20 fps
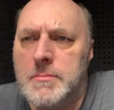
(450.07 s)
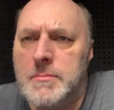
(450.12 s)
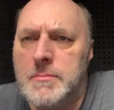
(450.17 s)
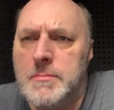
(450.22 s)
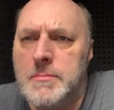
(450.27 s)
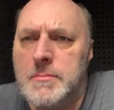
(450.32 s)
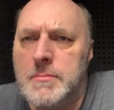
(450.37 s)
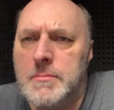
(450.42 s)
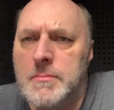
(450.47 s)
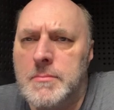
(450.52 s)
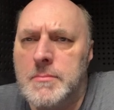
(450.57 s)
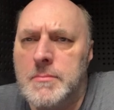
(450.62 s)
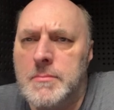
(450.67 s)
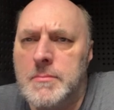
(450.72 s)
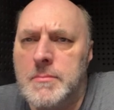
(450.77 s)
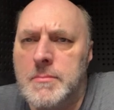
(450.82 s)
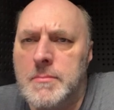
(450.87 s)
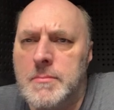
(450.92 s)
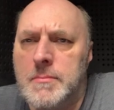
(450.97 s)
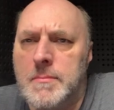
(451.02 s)

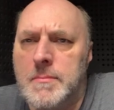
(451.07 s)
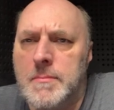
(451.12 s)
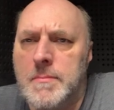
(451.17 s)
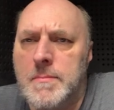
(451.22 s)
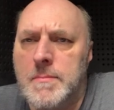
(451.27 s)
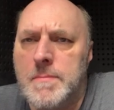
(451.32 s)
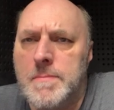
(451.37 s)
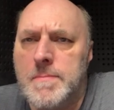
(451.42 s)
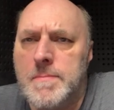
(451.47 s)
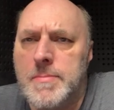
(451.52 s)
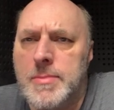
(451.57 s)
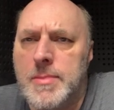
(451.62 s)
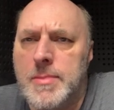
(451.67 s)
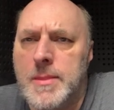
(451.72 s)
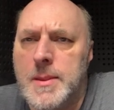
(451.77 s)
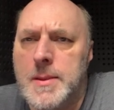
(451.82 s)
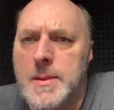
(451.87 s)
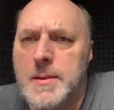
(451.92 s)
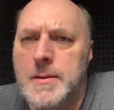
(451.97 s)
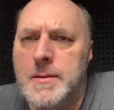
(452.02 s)

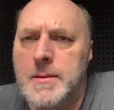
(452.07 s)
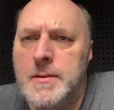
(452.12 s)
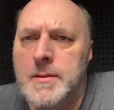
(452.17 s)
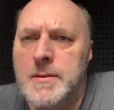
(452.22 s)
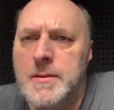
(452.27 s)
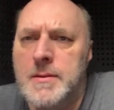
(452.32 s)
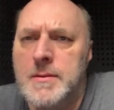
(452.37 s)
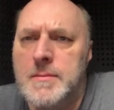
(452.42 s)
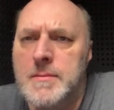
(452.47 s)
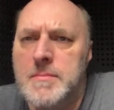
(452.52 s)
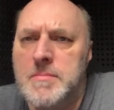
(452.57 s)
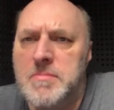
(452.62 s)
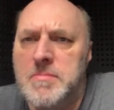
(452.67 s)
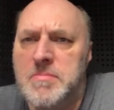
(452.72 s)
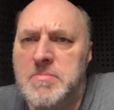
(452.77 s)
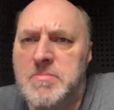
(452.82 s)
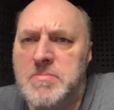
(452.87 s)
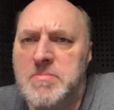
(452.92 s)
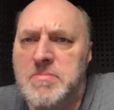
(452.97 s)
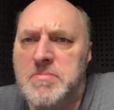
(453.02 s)

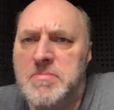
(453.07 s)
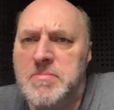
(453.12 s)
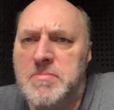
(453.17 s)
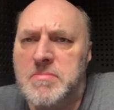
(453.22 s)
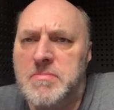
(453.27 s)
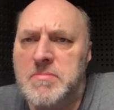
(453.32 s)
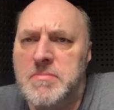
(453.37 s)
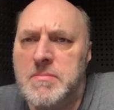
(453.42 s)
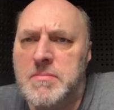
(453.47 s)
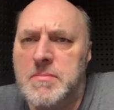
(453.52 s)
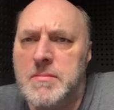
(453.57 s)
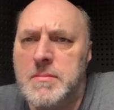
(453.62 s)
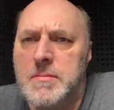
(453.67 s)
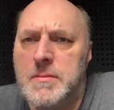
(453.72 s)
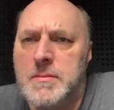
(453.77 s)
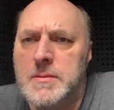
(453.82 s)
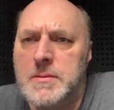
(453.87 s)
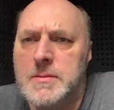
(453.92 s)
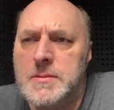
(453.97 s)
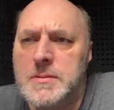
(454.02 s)

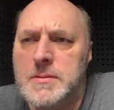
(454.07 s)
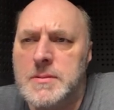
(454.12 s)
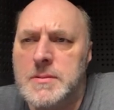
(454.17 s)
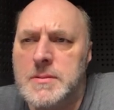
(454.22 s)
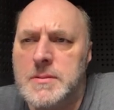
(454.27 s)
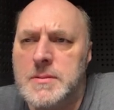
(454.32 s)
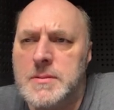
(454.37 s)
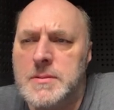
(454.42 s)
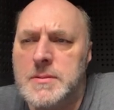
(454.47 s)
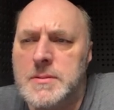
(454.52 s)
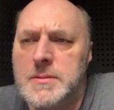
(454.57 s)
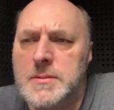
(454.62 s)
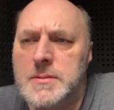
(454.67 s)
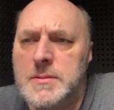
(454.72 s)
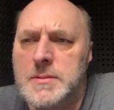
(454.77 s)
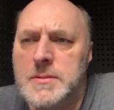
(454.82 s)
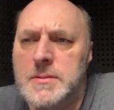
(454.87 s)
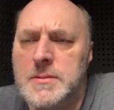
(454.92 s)
This person isn't speaking.